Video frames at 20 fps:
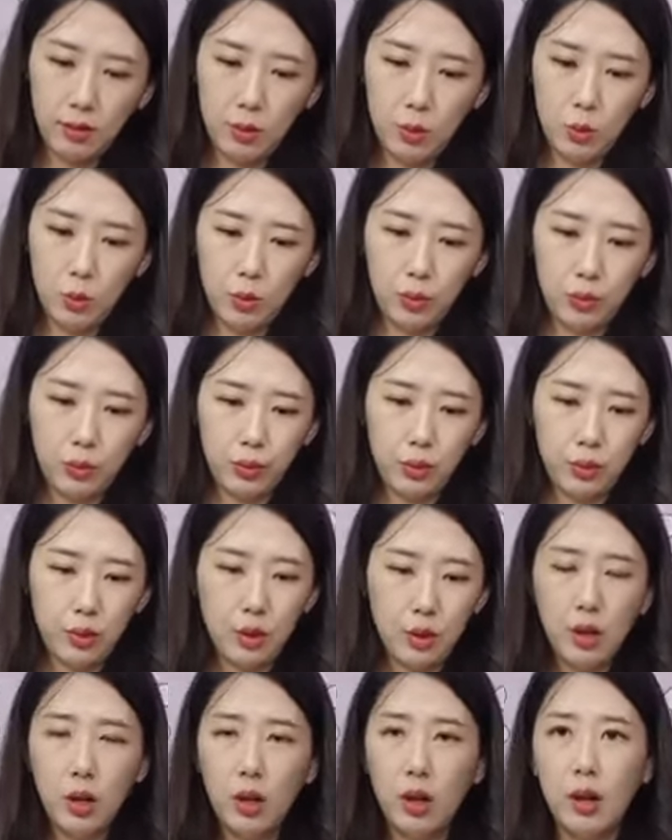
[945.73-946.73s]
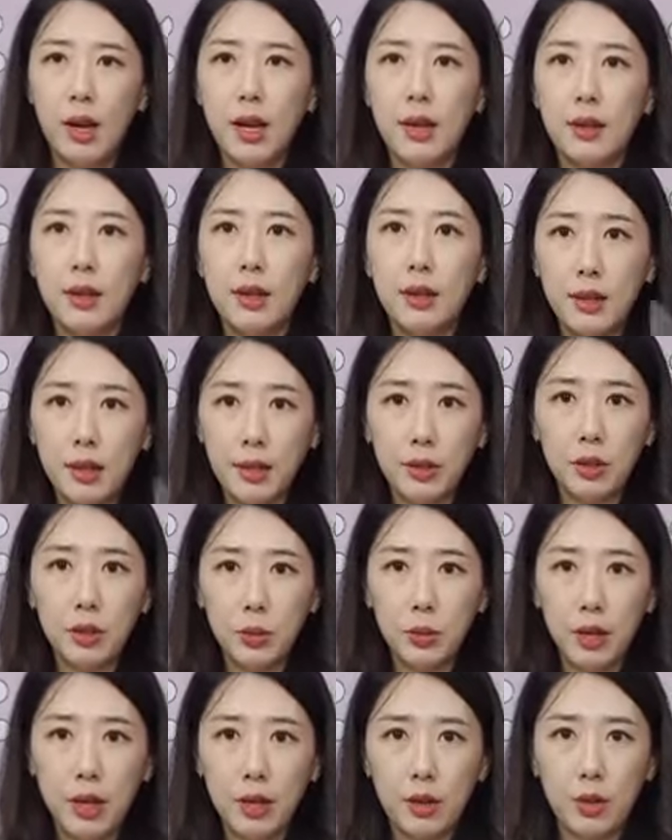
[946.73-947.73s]
Oof. And then that's just
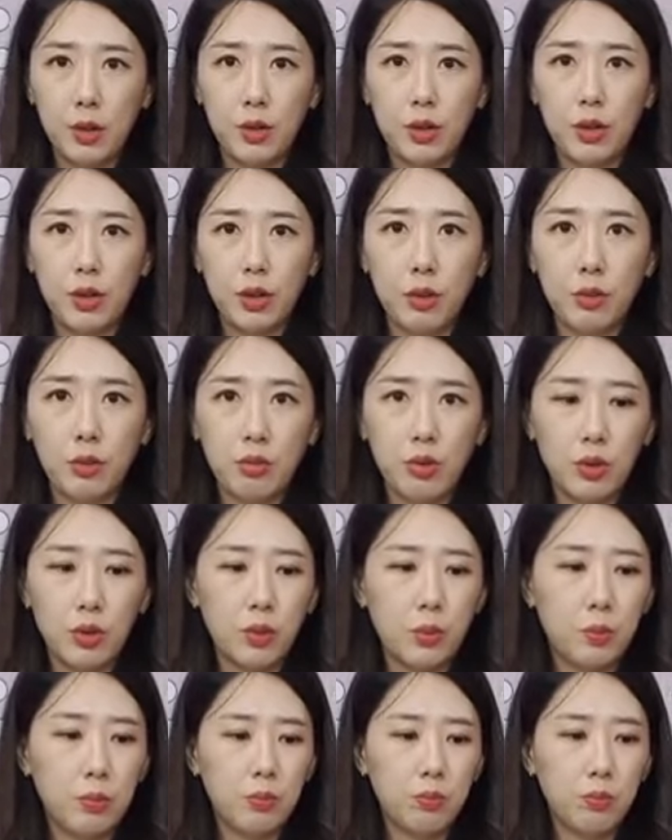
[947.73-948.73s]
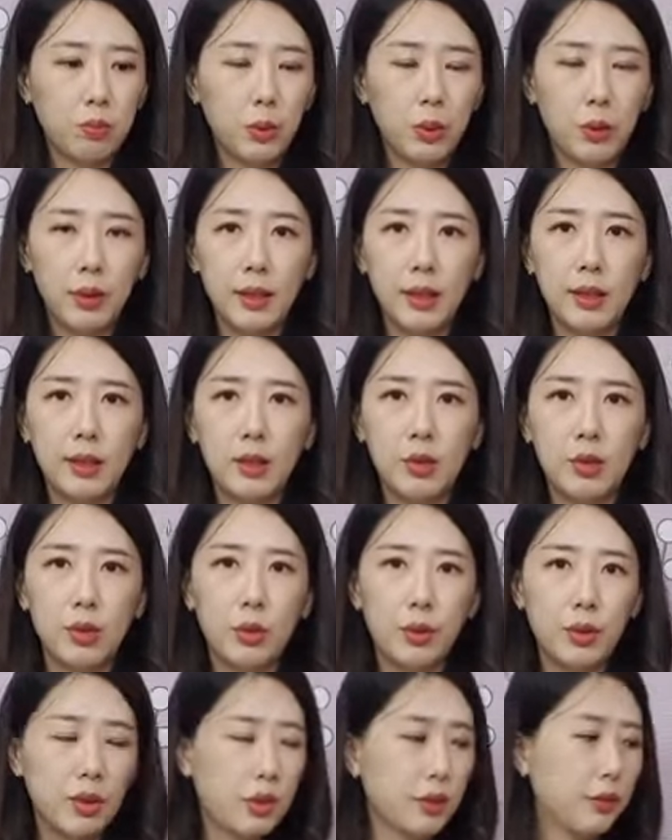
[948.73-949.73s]
how you do. Pour
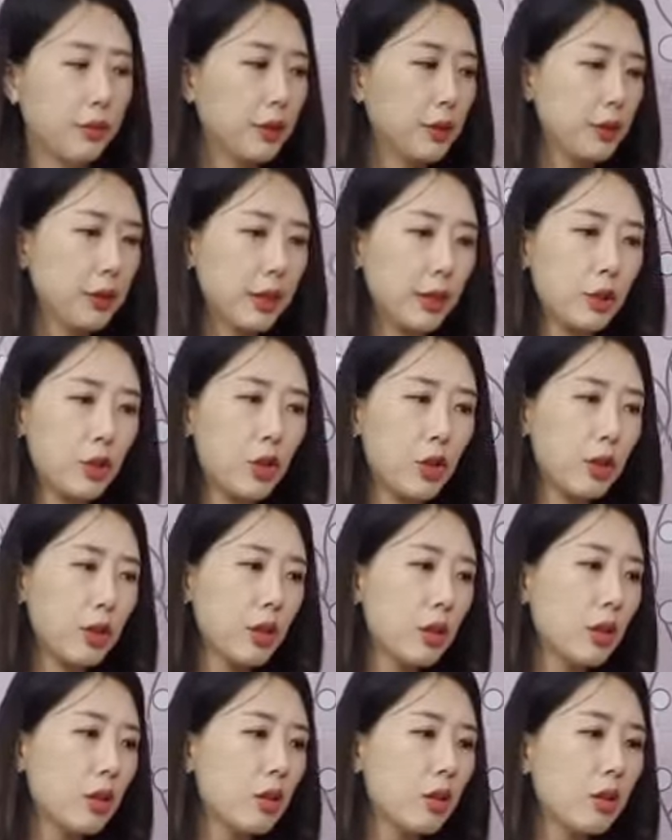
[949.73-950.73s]
into a different section.